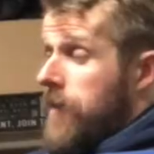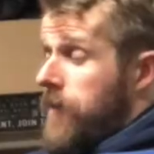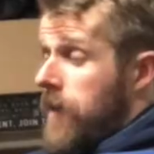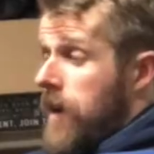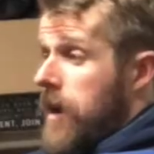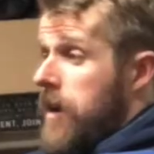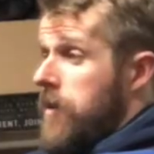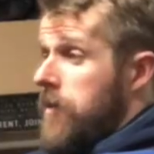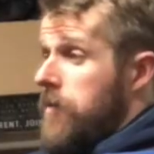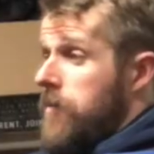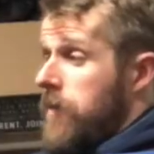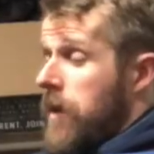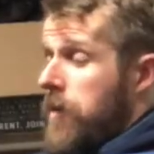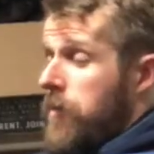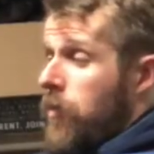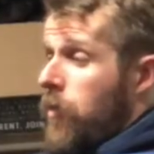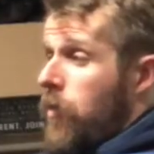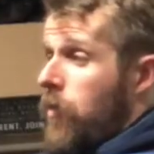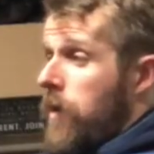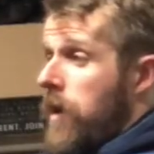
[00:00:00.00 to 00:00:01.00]

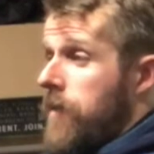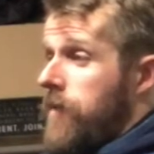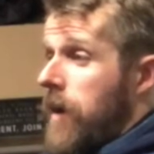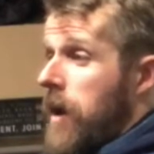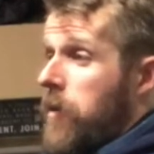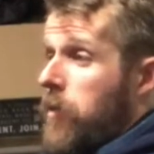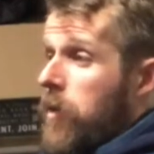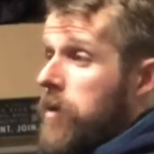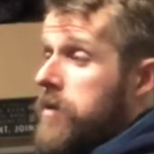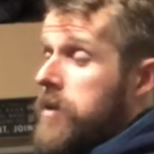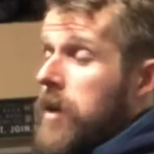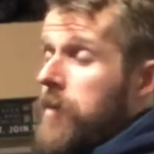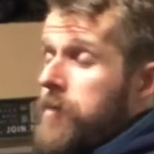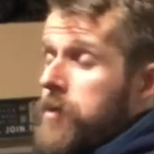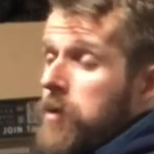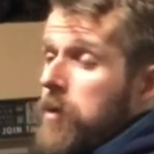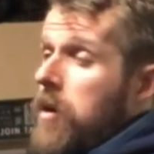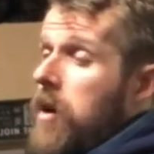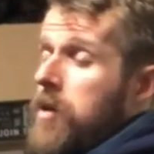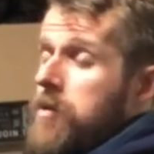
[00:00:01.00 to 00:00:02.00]
I worked up
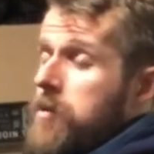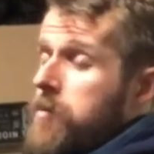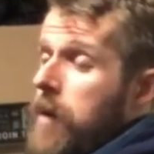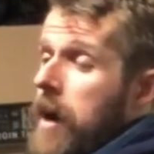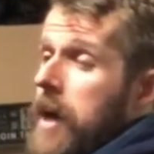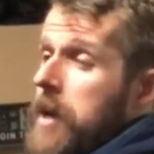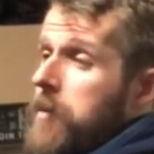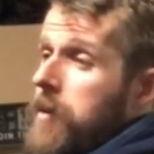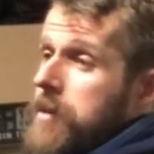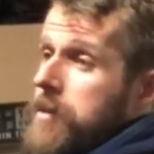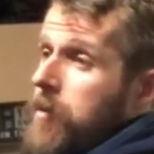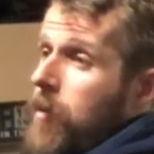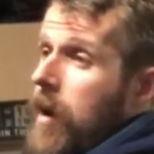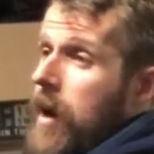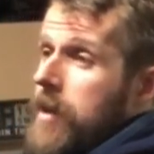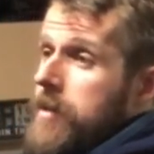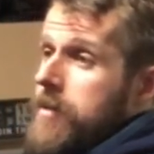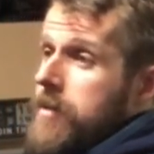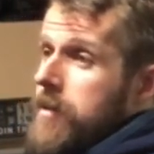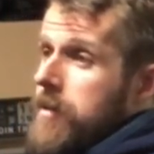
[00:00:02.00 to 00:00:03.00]
to 100 bodyweight
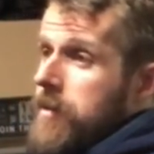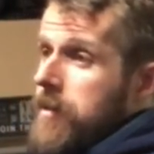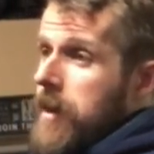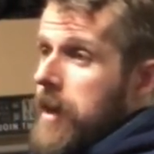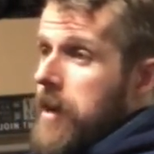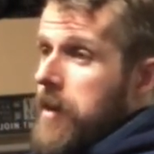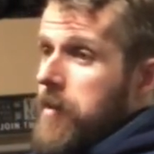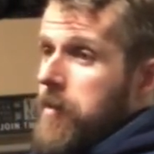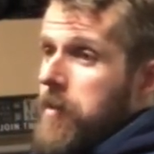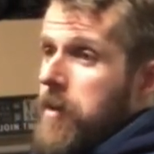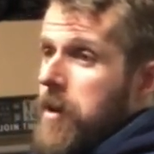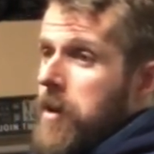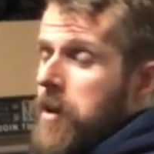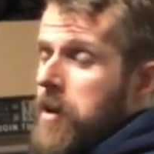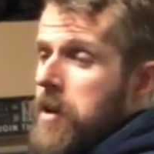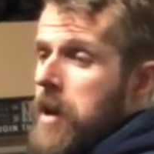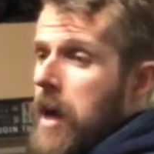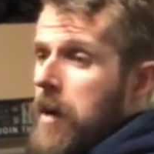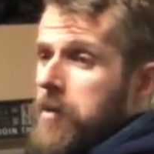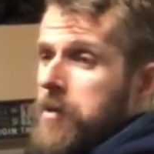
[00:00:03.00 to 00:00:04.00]
squats and
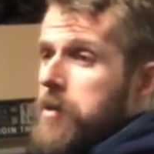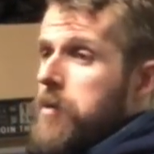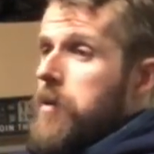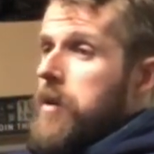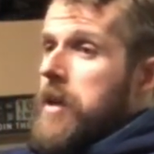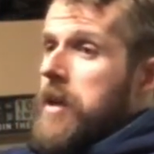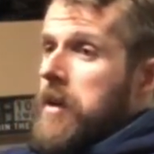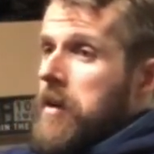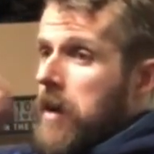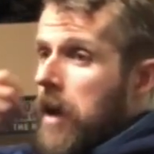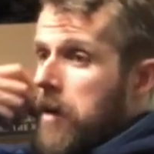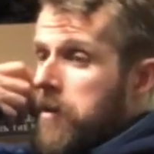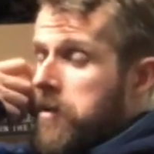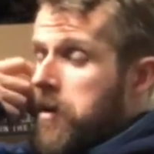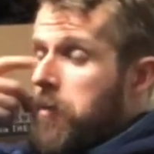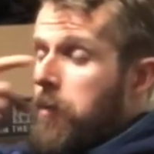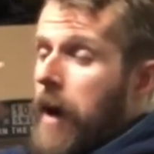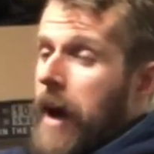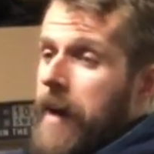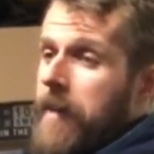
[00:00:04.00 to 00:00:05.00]
I was
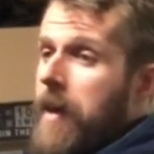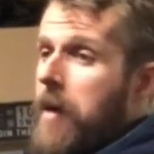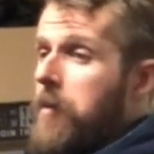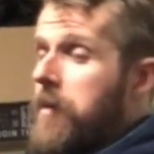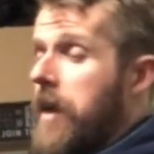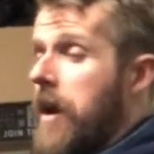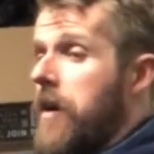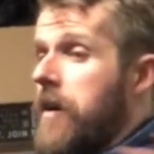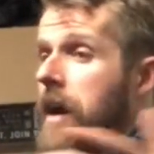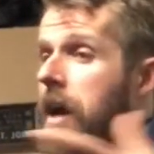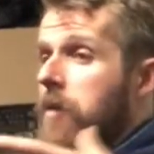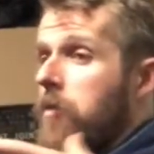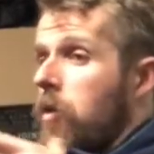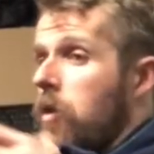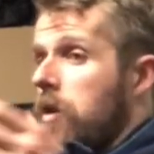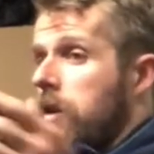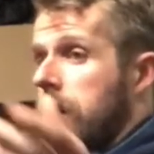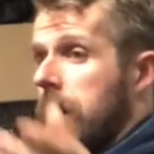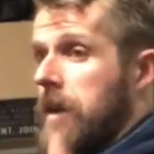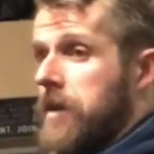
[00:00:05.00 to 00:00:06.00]
combining that with aerodyne
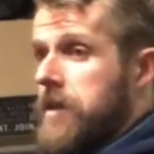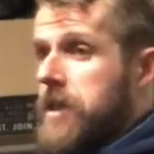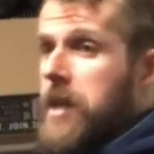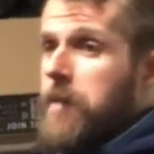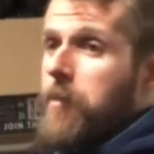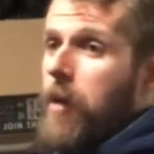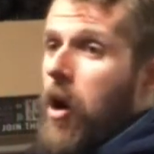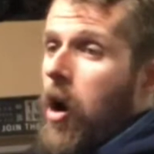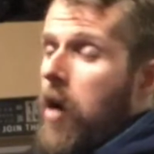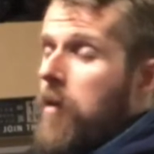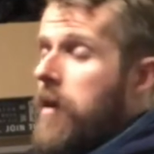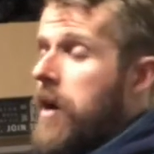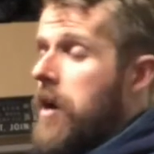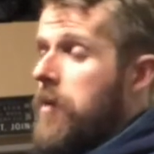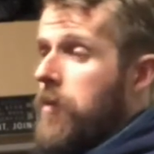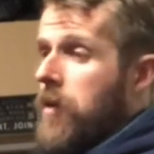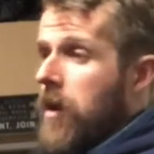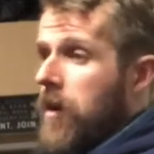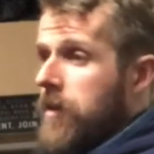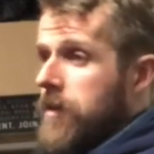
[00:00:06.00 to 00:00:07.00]
work and I was keeping my heart rate
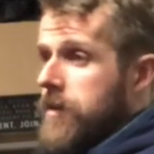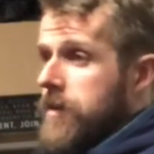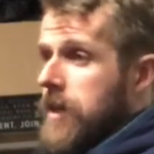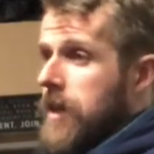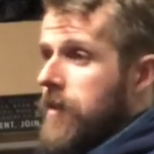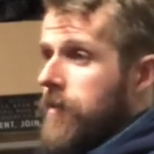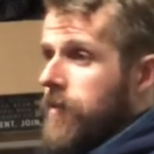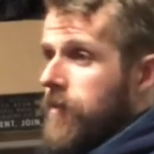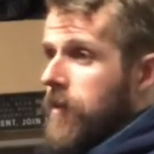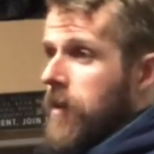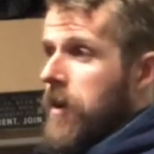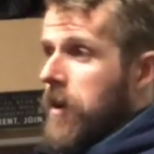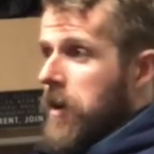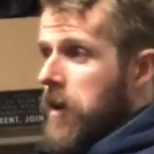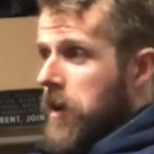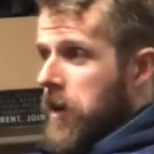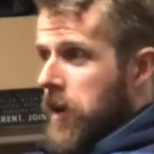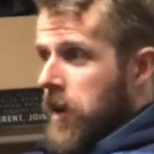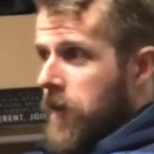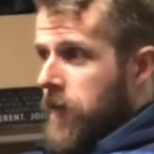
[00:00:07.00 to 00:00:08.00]
up and all this stuff,
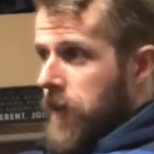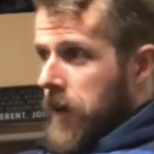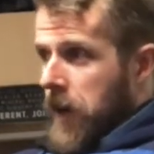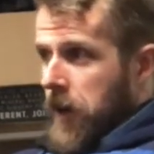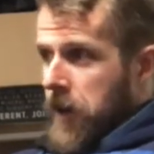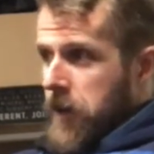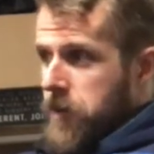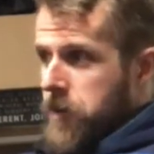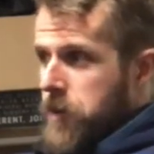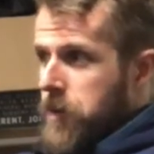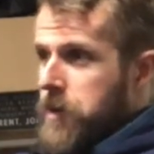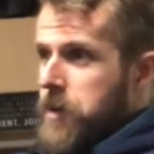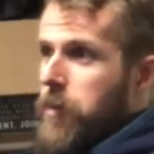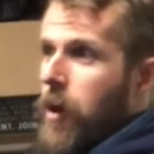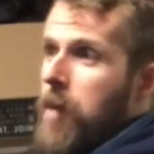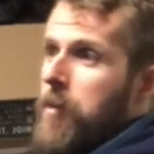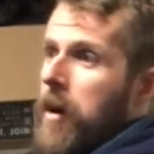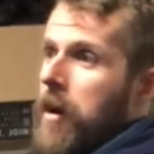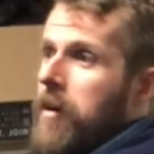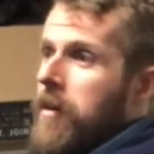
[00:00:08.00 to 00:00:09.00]
then I'd introduce a
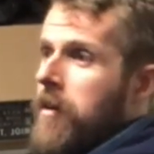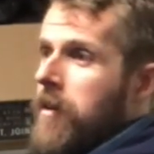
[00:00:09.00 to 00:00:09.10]
barbell.